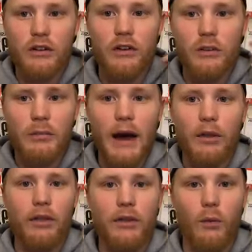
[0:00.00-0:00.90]
your
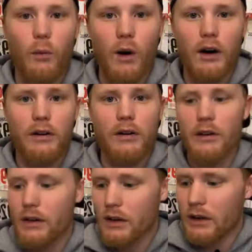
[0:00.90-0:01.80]
mouth to water
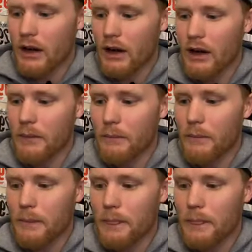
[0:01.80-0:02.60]
um,